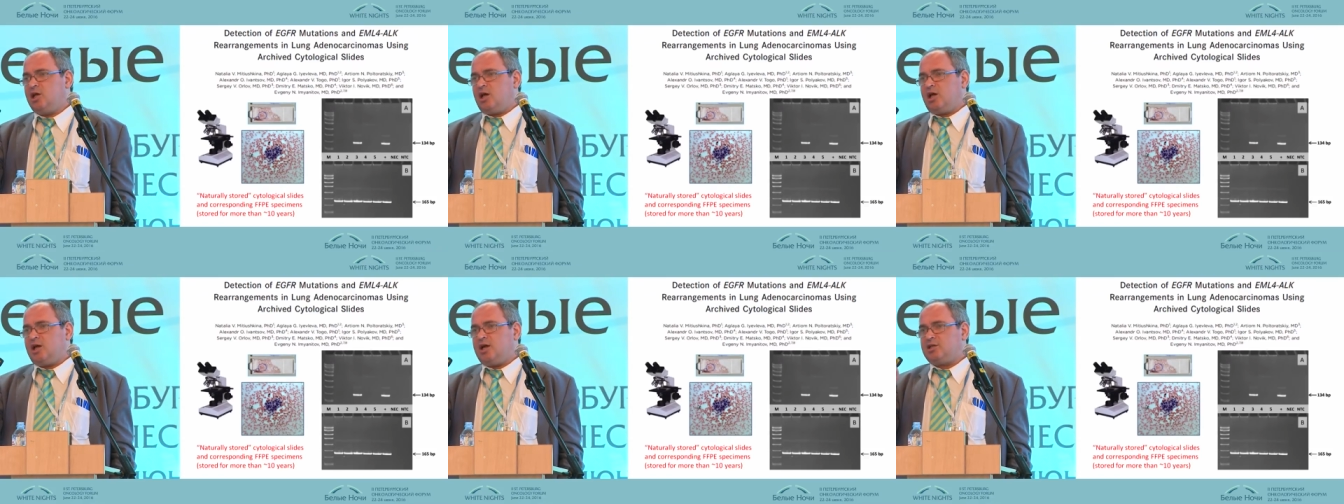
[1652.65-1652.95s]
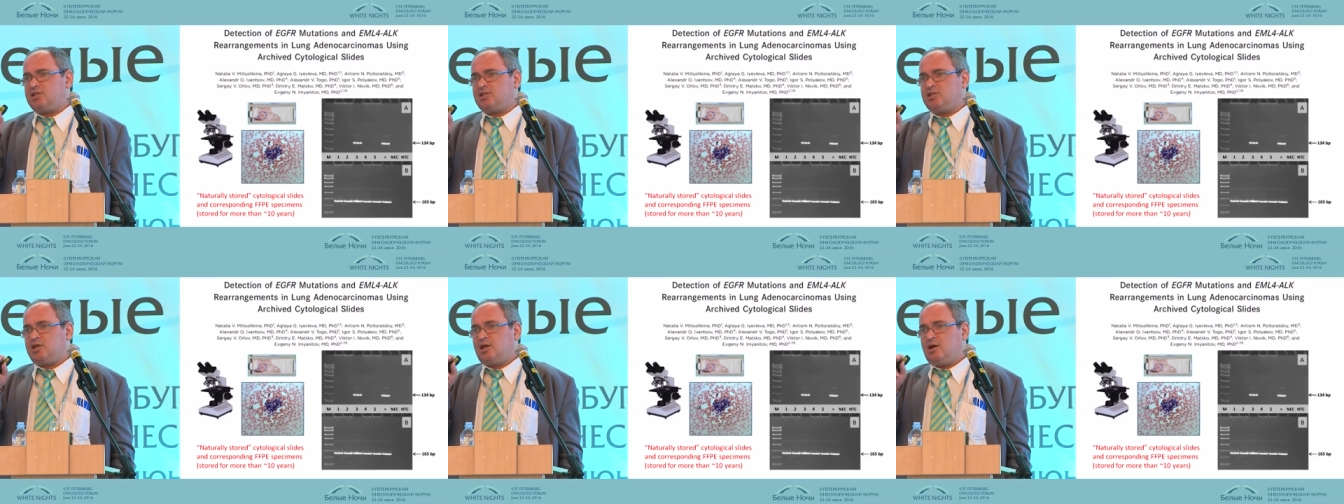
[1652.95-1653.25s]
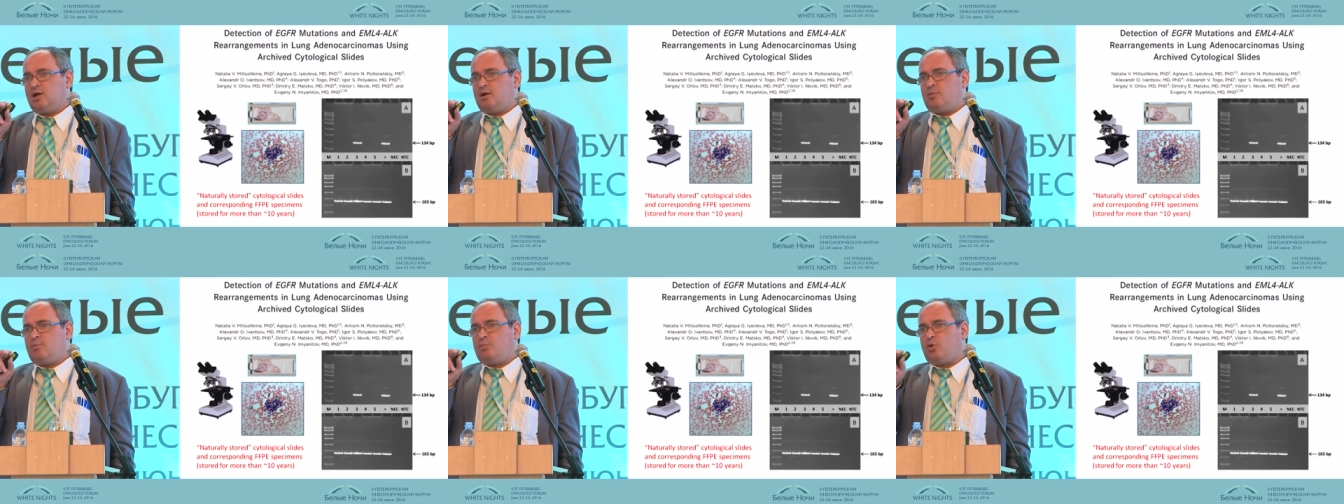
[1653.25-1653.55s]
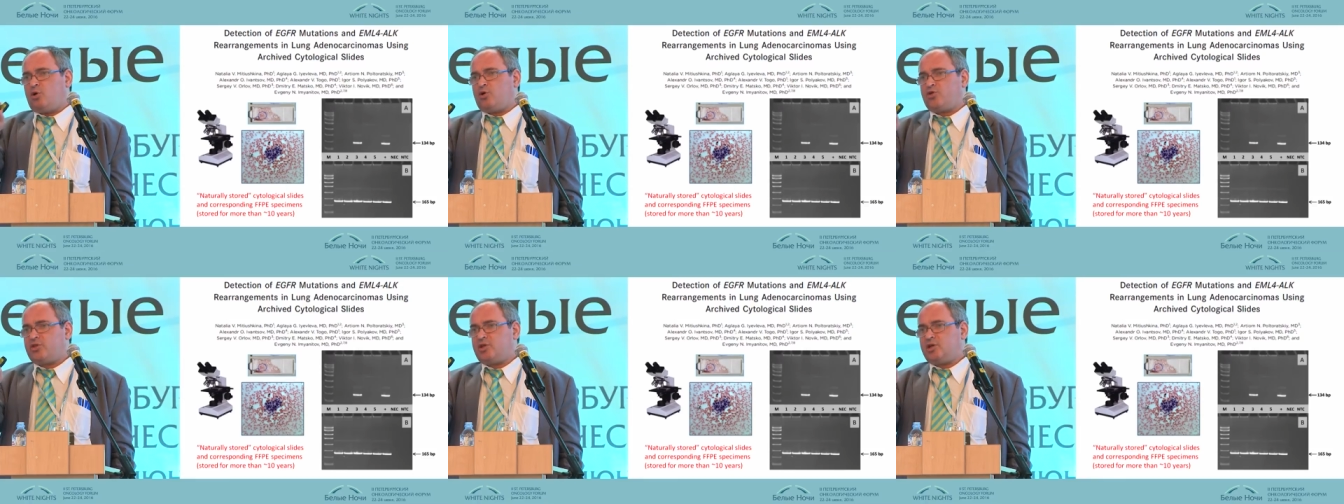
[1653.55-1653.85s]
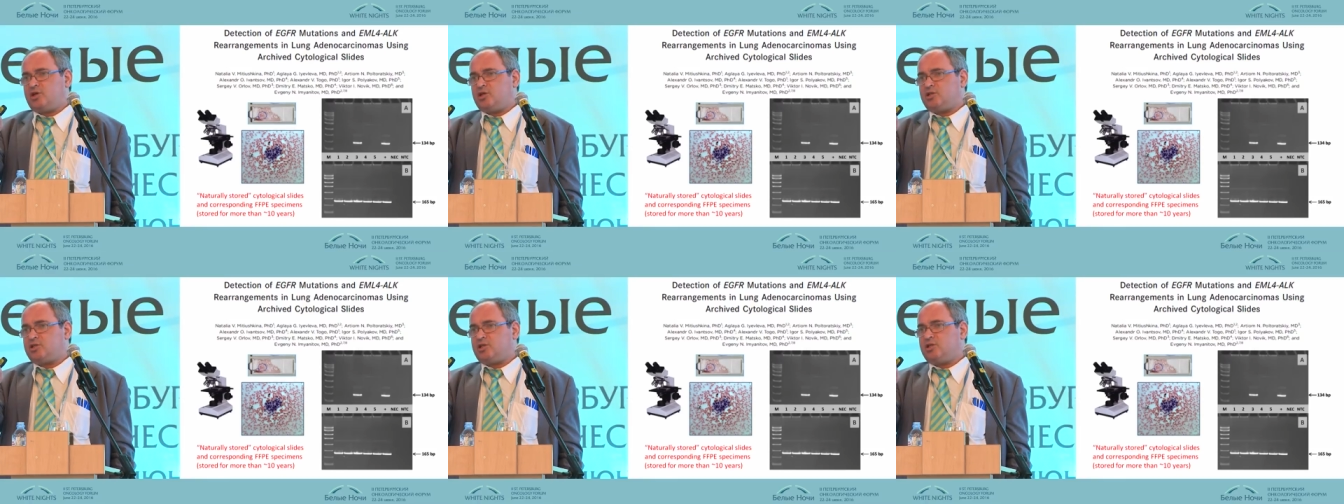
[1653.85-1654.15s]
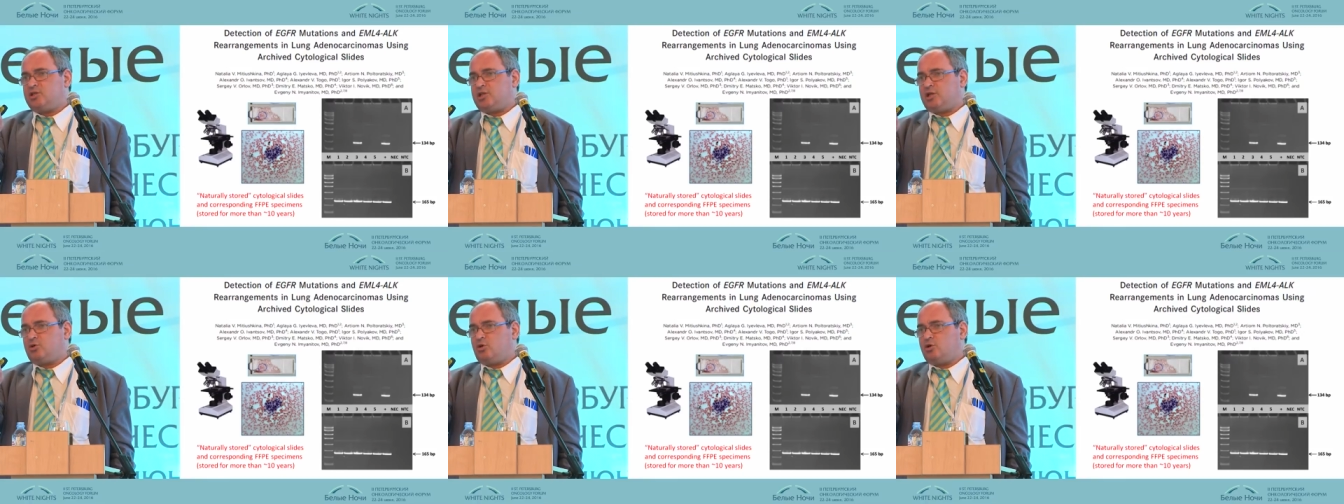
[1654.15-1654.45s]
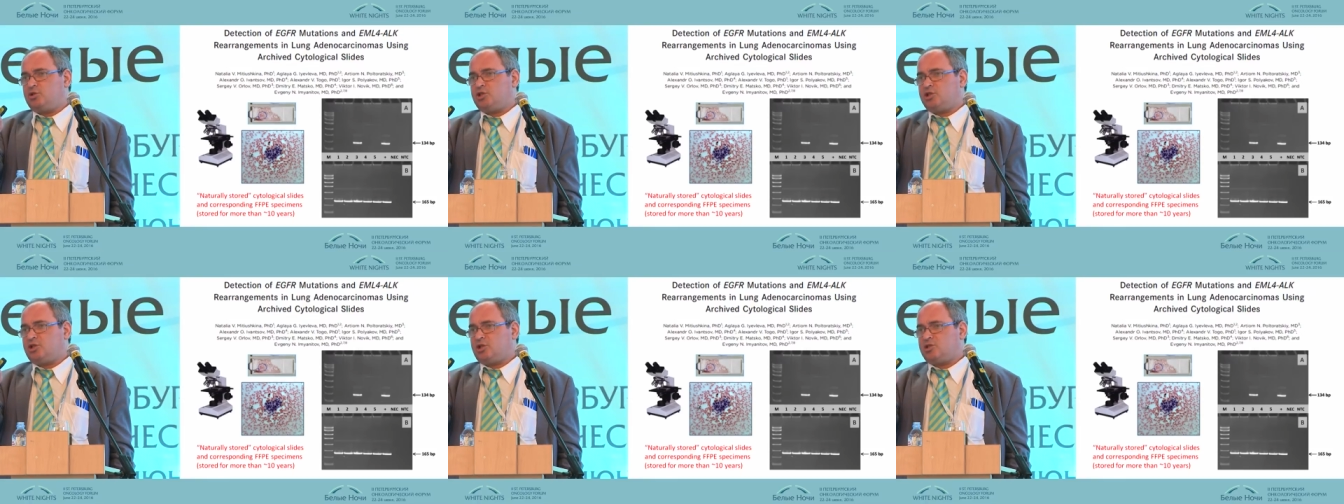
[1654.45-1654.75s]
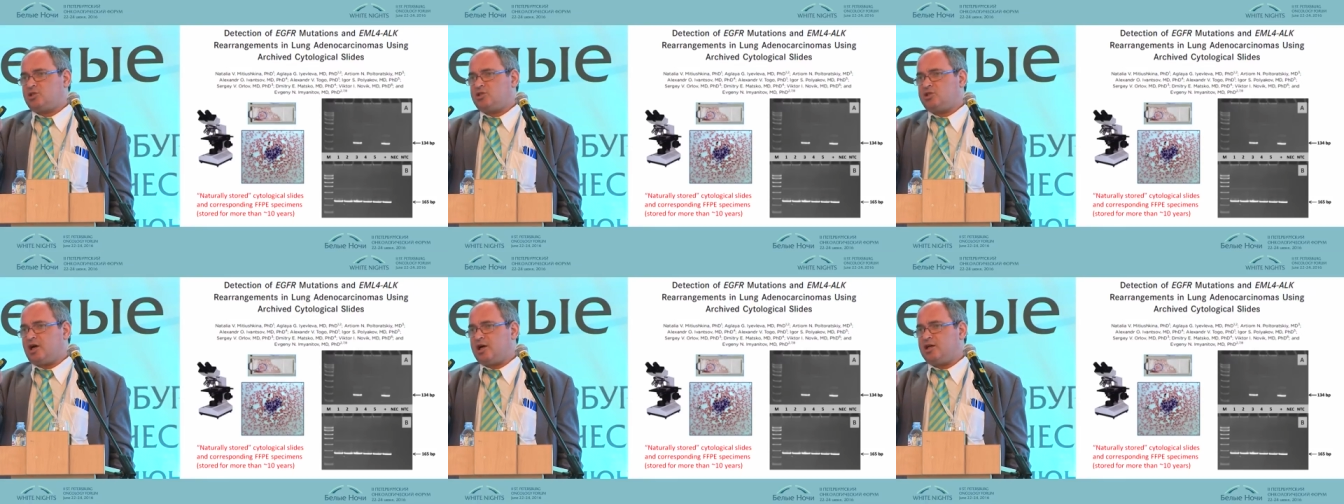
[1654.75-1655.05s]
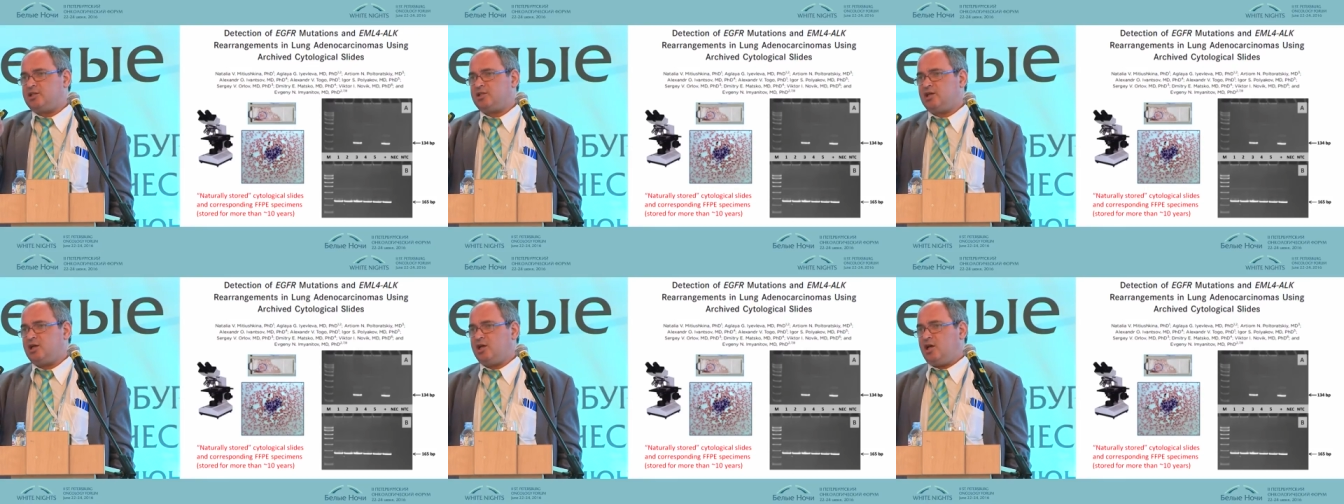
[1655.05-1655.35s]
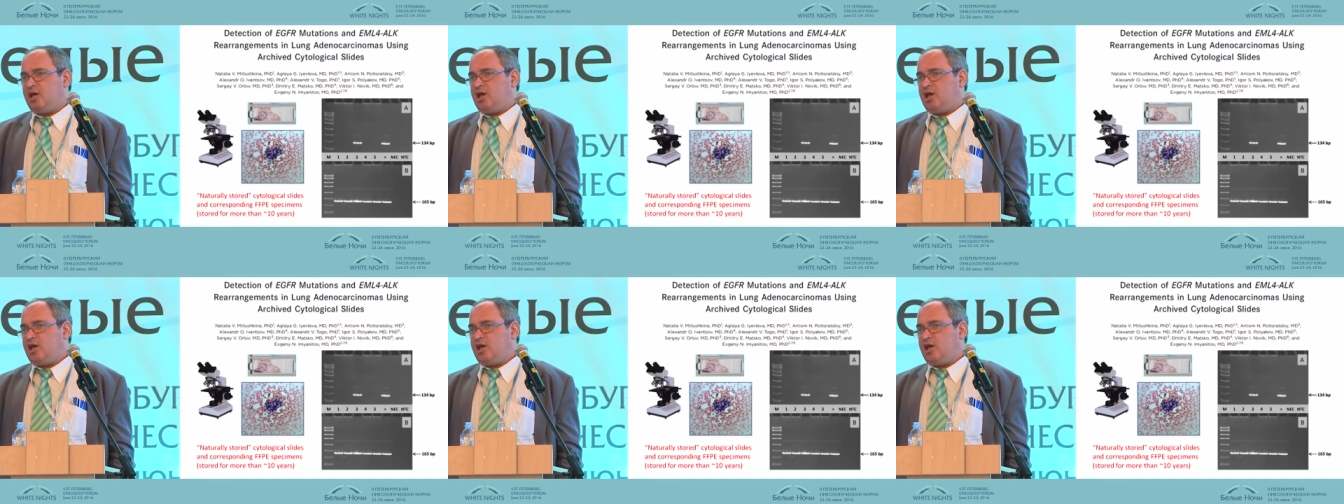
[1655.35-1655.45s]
has both cytological slide